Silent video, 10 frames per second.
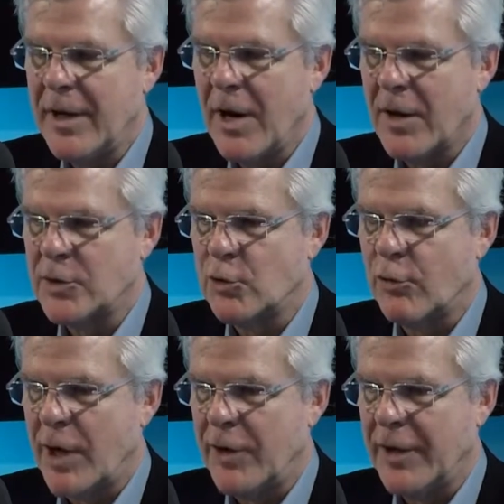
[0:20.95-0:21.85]

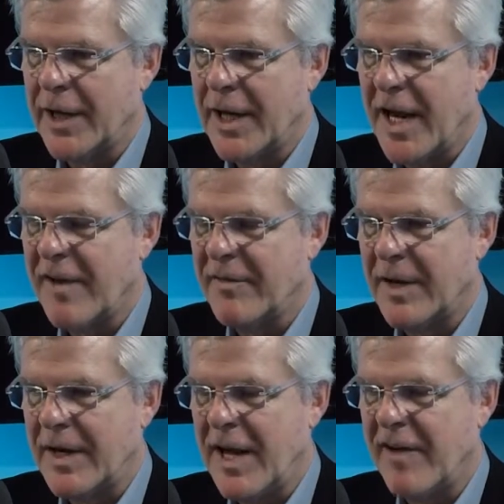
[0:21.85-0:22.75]
contrary and
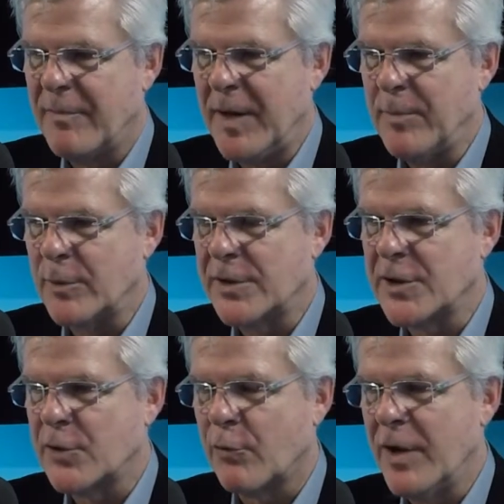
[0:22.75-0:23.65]
have people
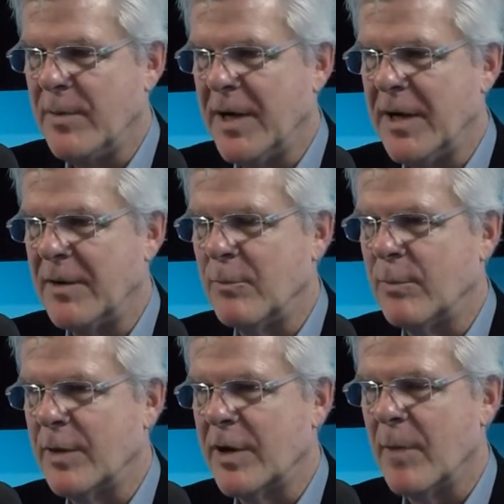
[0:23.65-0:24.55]
screaming
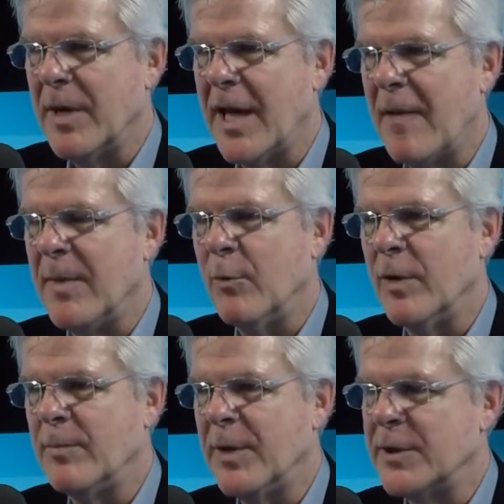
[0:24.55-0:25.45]
and coming at me
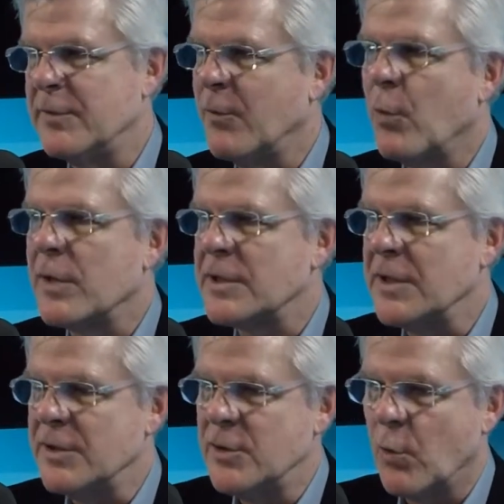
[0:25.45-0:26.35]
with pitchforks
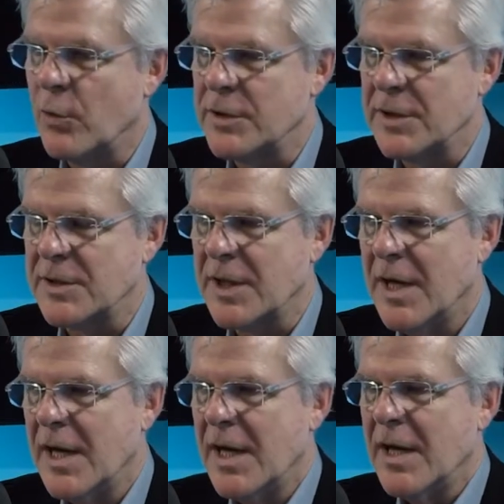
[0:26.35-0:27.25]
and torches.
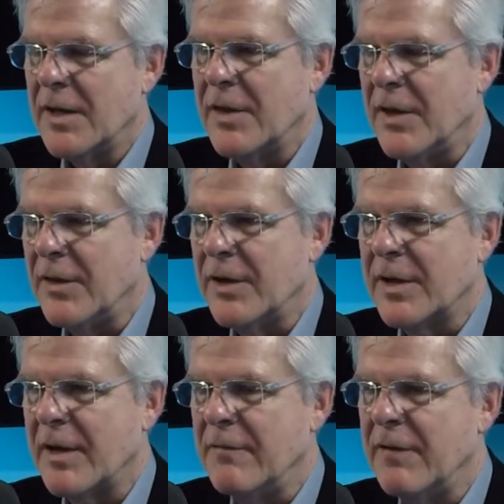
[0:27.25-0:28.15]
The
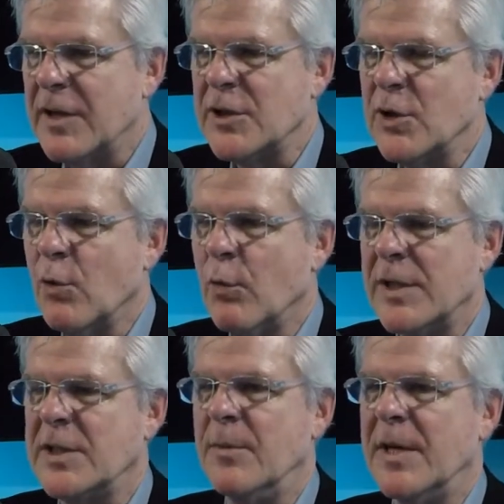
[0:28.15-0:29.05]
conventional
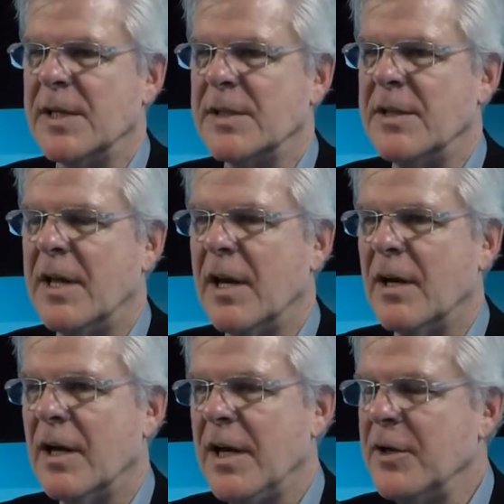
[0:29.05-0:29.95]
wisdom is that a
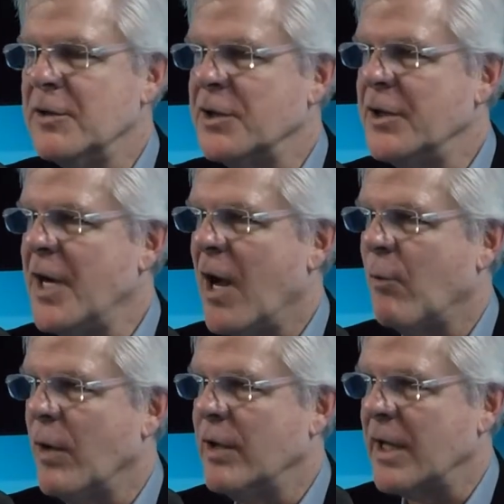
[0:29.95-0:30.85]
leader should
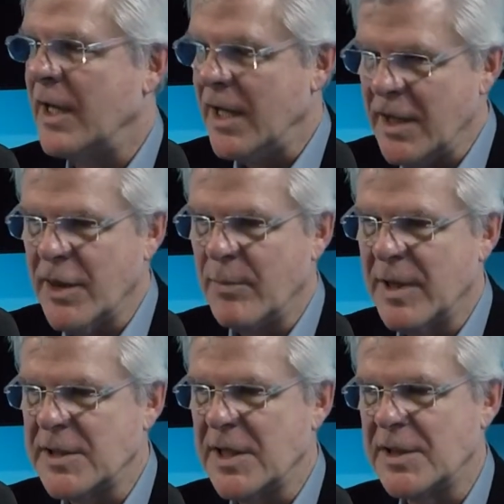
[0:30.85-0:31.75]
not work in the
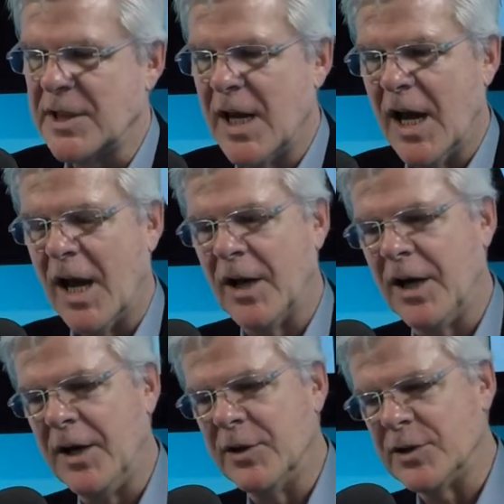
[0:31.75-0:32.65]
business, a
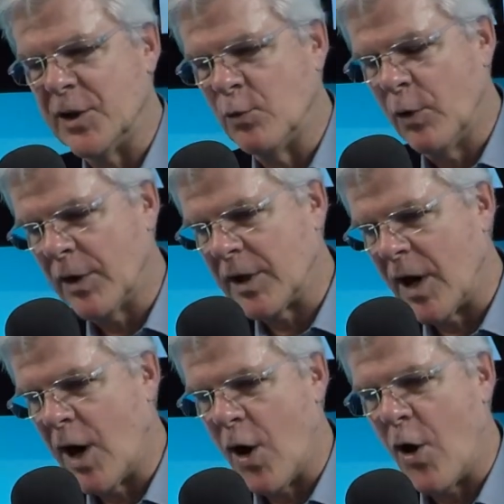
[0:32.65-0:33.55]
leader should work
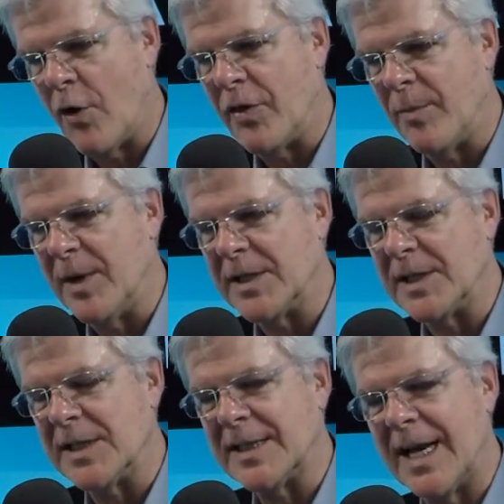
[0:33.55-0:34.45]
on the
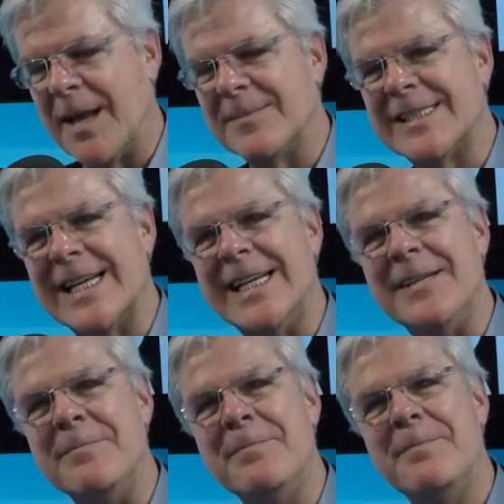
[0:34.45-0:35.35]
business. And I'm
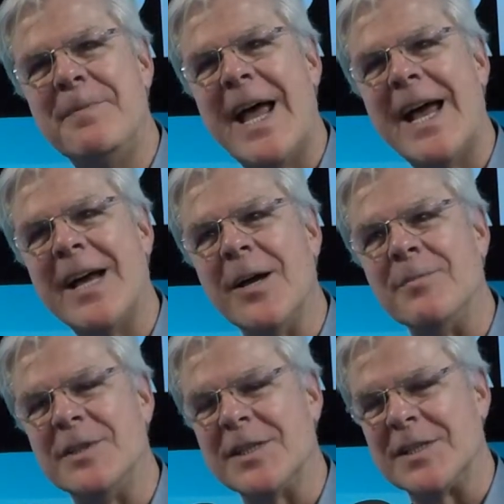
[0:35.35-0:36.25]
saying back
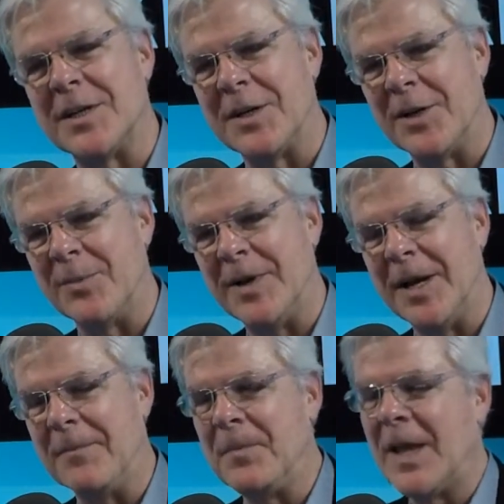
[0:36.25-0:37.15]
up just a little
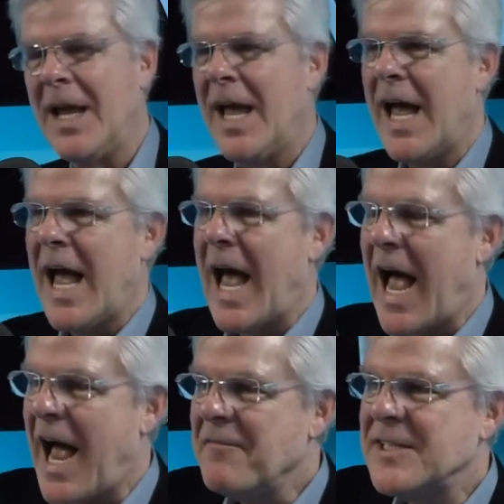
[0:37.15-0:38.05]
bit.
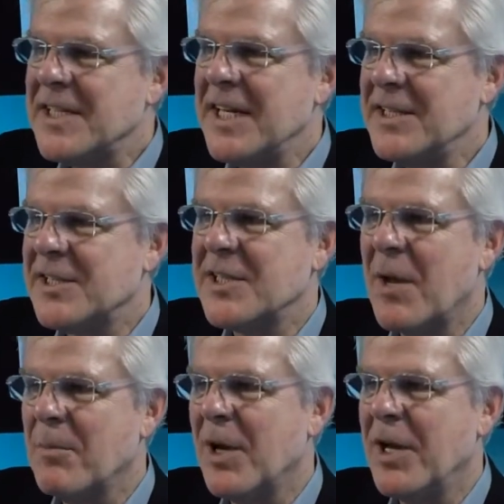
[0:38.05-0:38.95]
I've seen
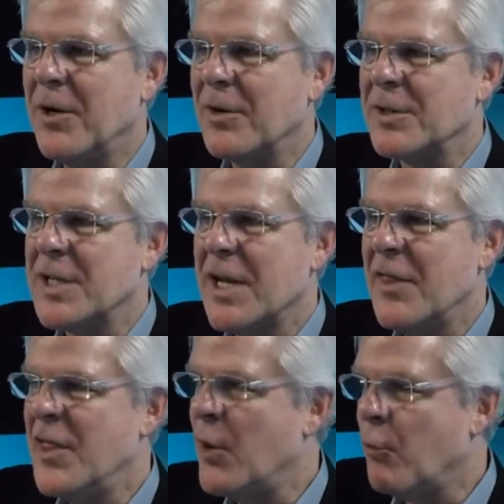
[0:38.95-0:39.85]
some leaders
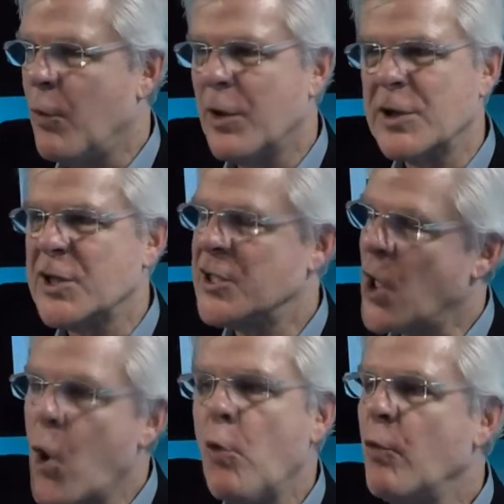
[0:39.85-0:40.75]
that were
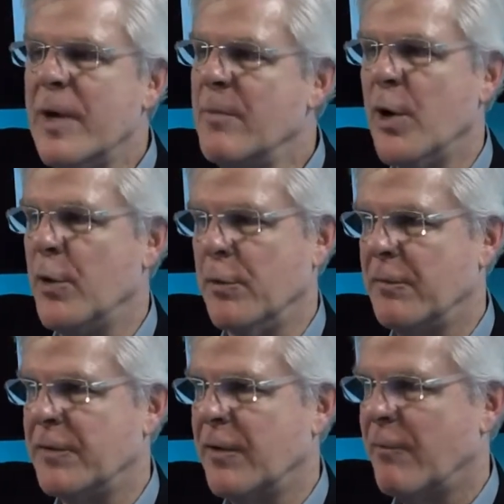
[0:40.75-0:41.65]
so
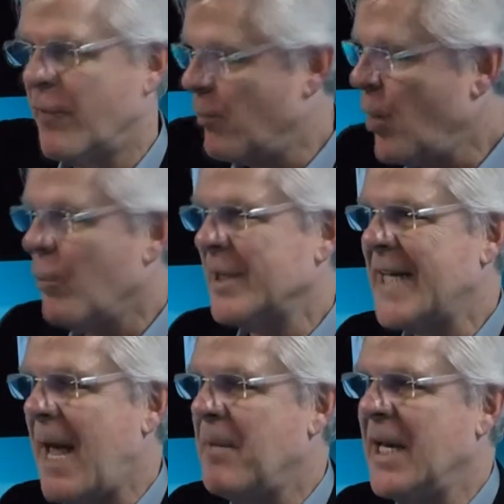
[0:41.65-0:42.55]
removed from what was
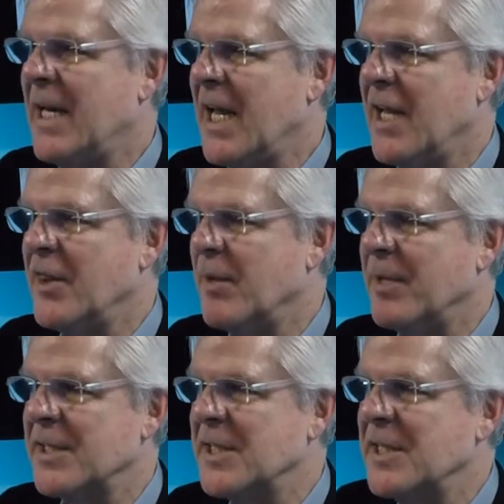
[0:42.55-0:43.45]
happening in the
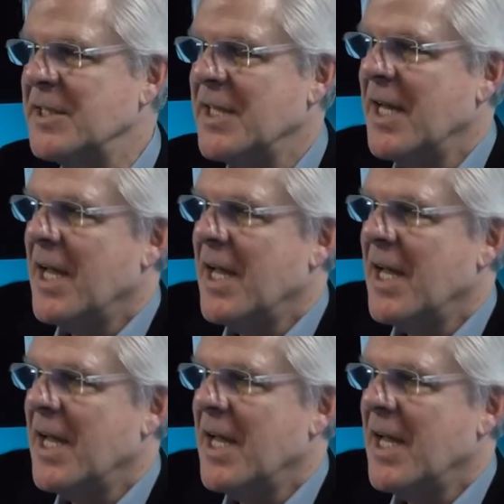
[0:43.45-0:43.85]
business